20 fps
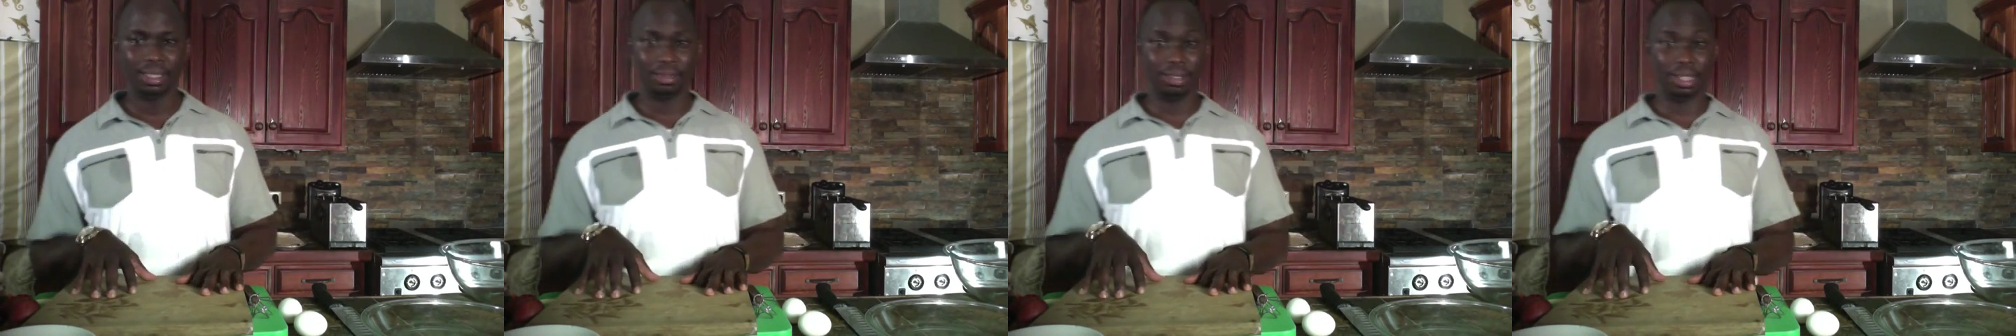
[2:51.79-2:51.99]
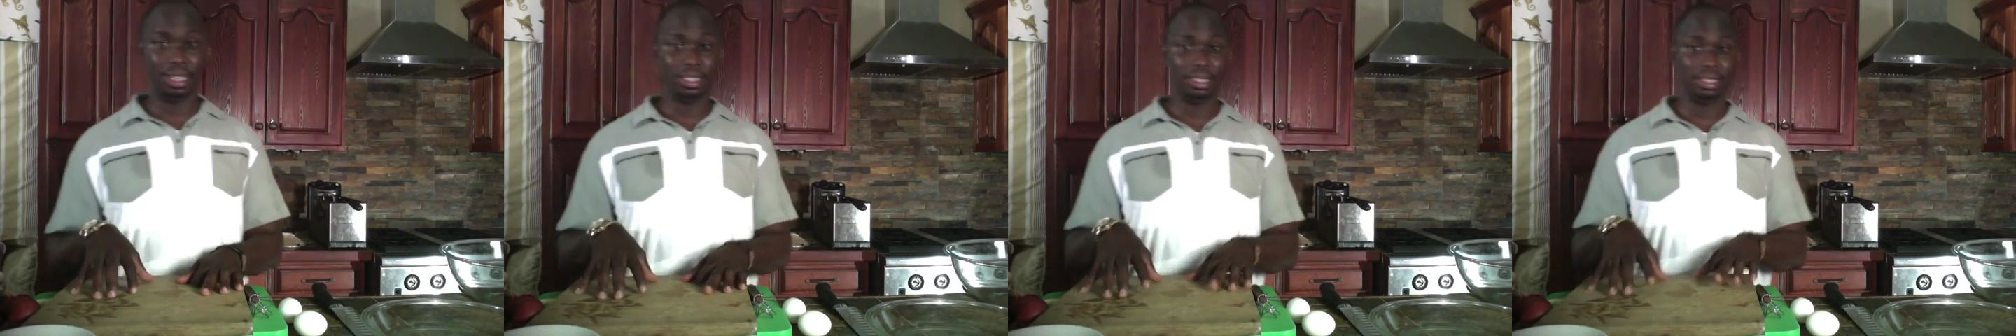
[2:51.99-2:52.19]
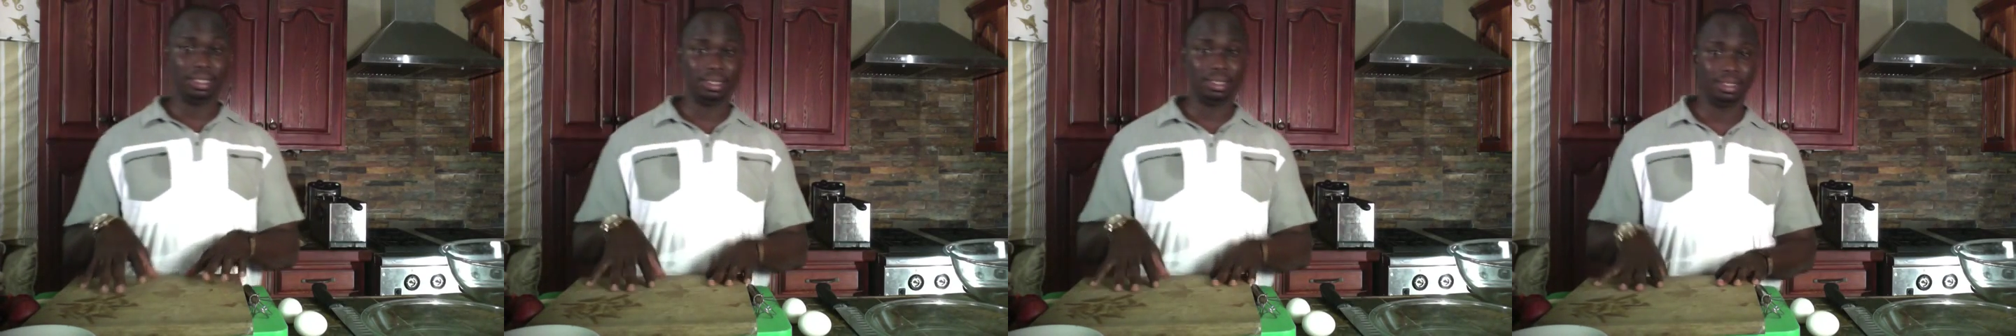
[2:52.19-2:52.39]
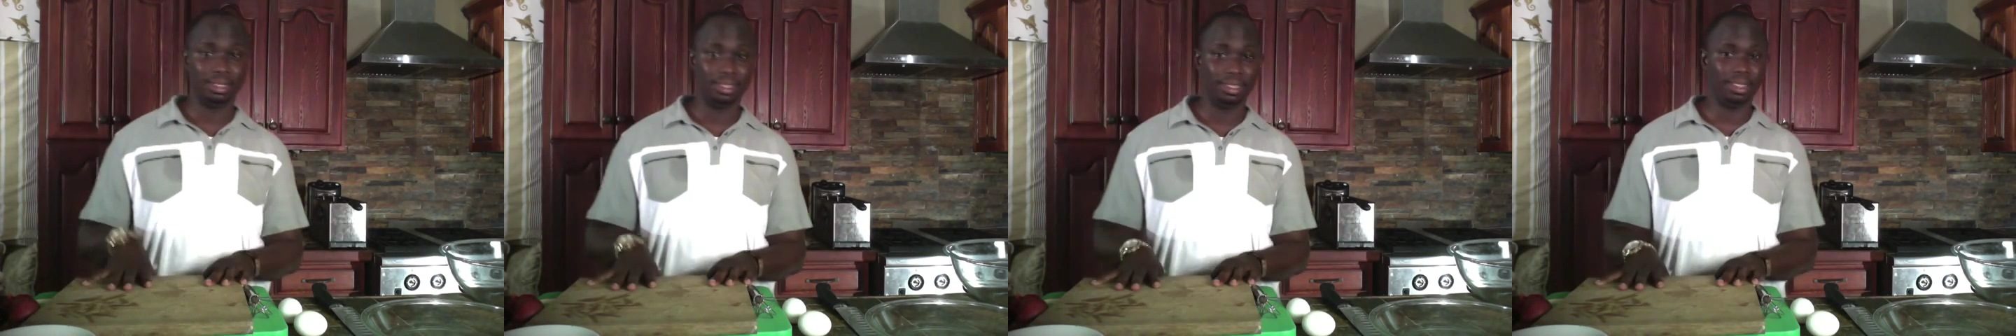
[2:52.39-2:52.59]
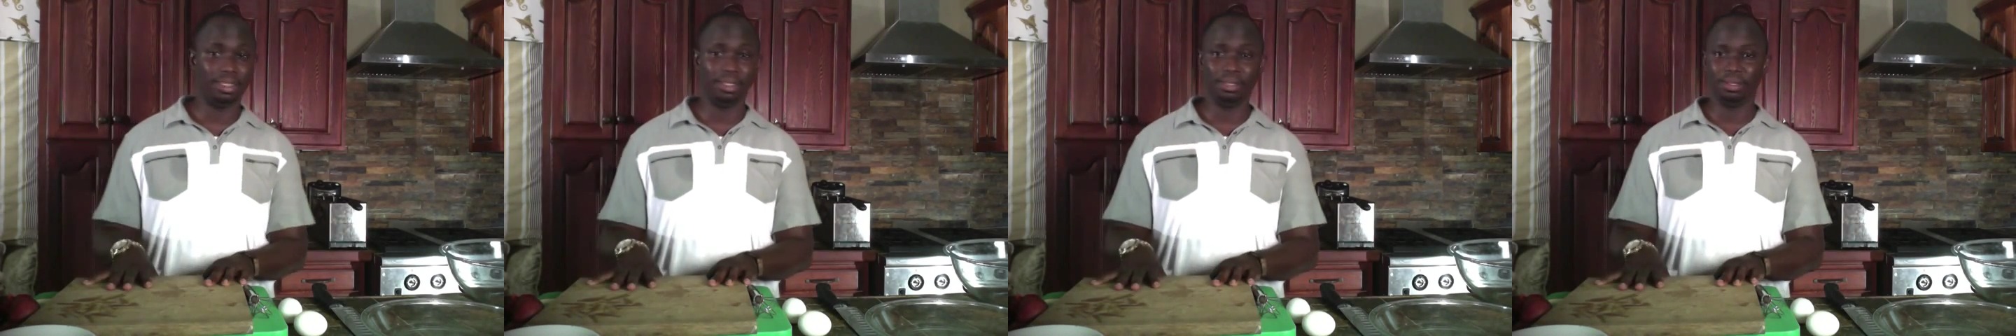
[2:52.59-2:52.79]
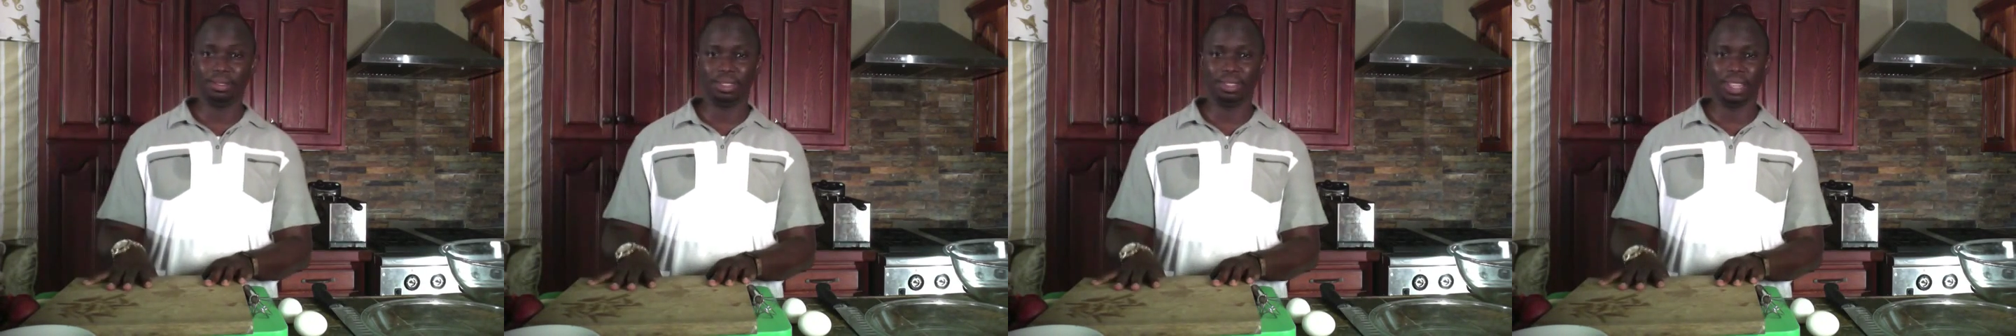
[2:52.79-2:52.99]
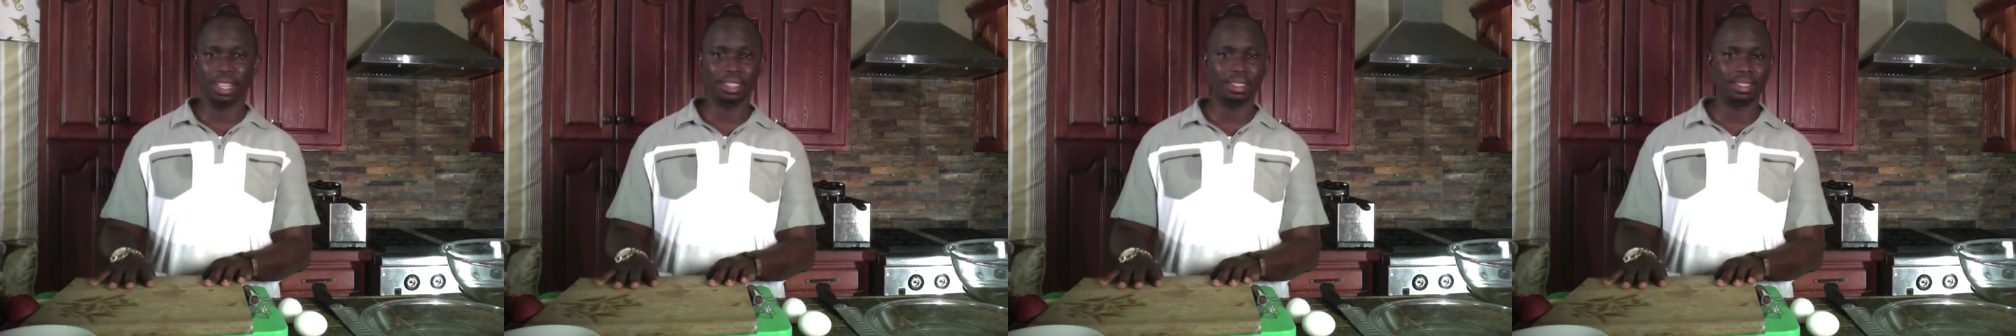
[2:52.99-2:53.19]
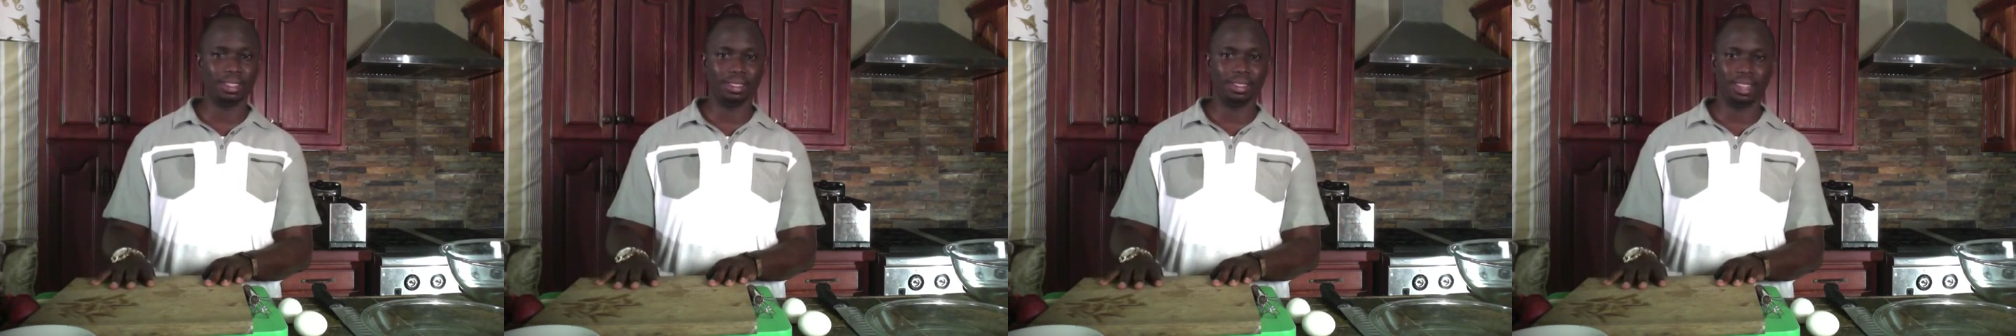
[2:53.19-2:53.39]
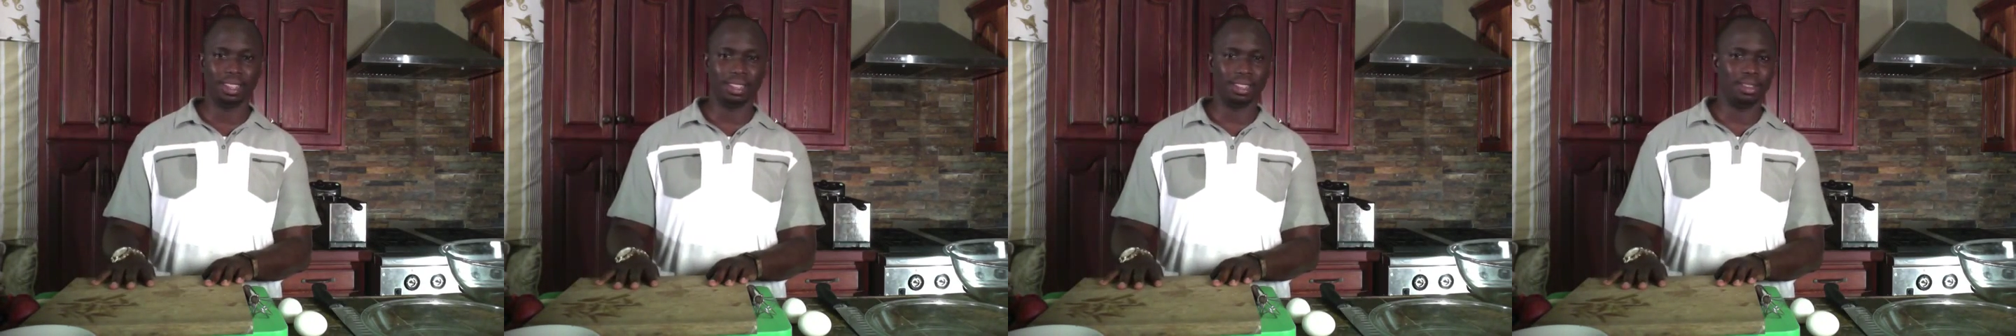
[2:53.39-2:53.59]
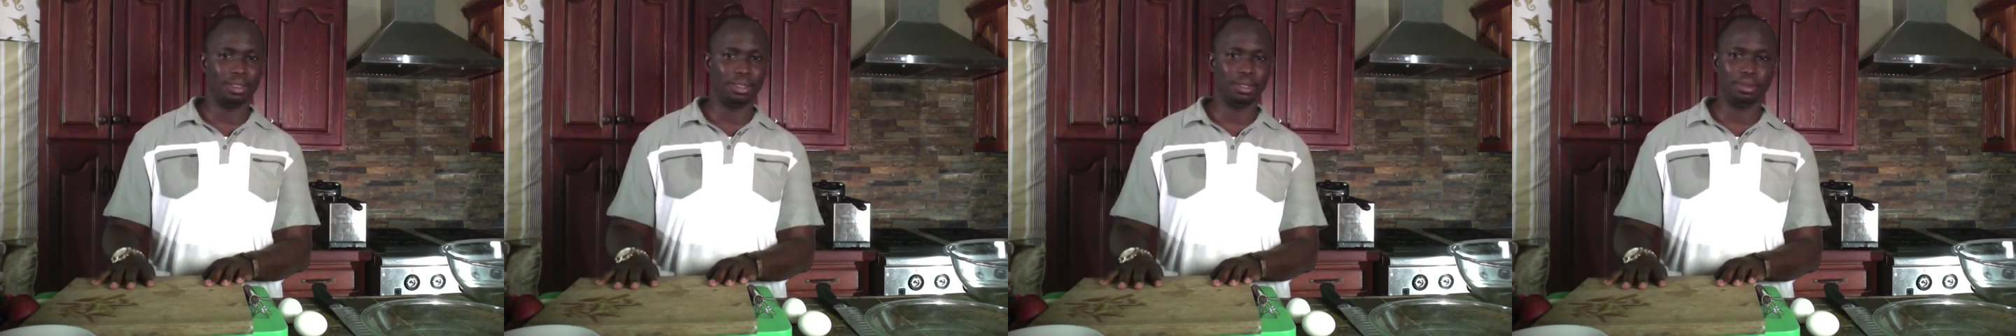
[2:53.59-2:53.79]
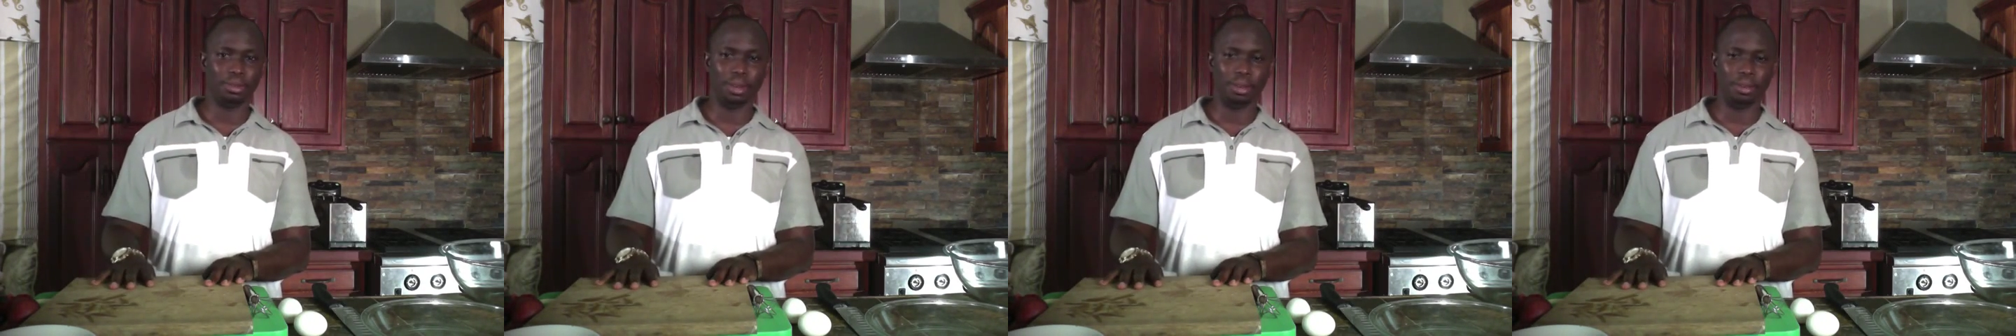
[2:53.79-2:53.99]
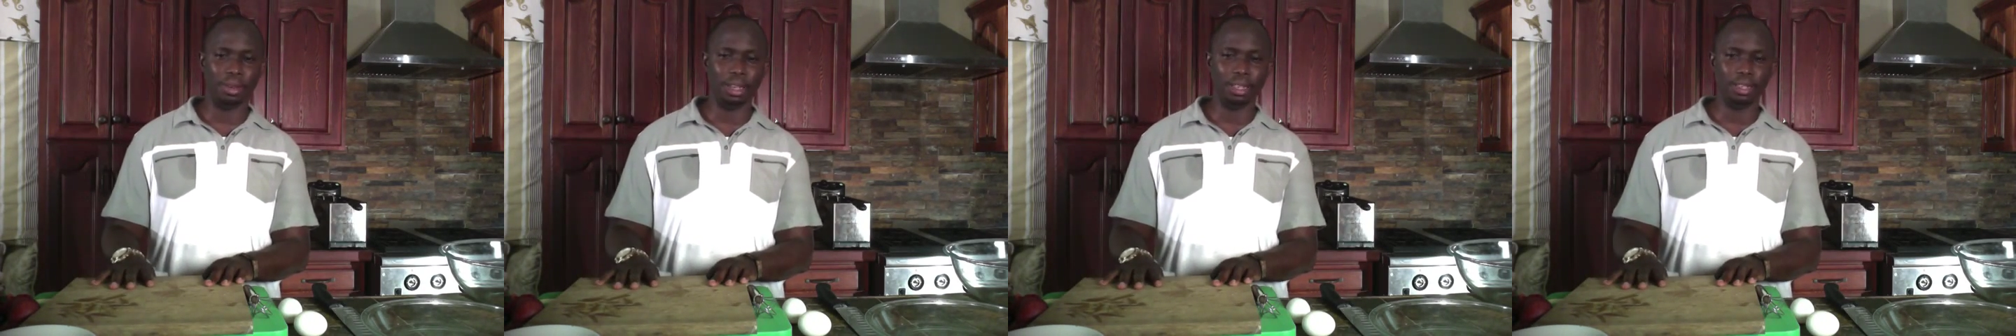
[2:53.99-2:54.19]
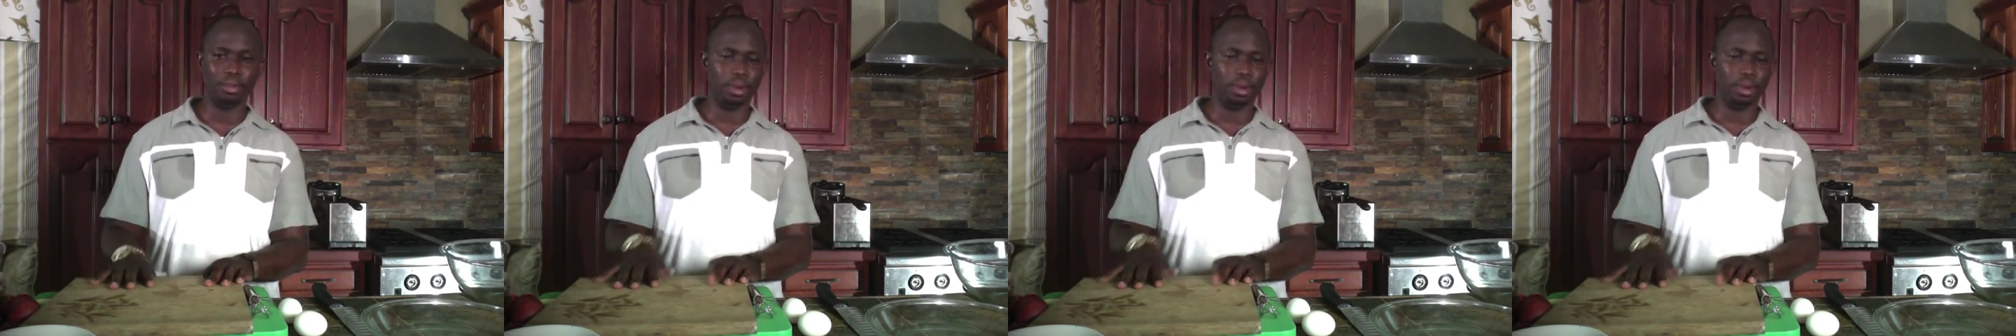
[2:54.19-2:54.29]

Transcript: Right? You know, that's not what you want, right?